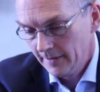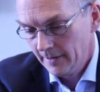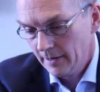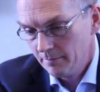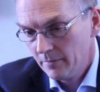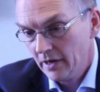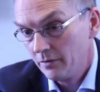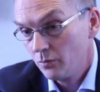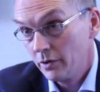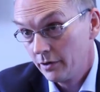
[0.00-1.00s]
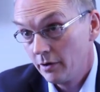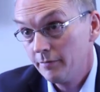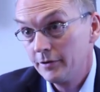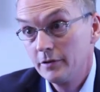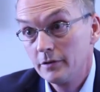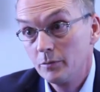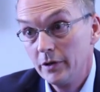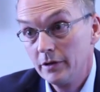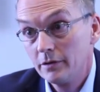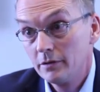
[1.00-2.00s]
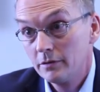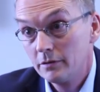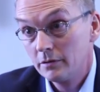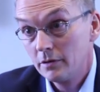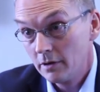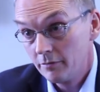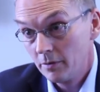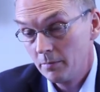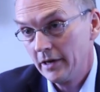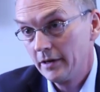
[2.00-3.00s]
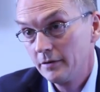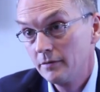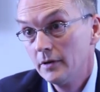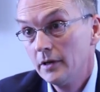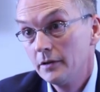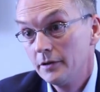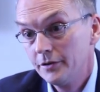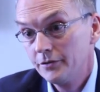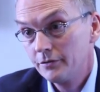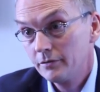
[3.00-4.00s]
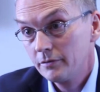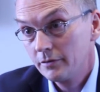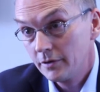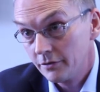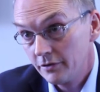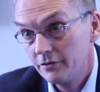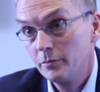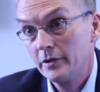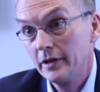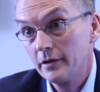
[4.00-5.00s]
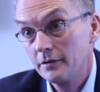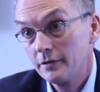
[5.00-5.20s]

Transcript: and we're confident that we can deliver a plan that is consistent with that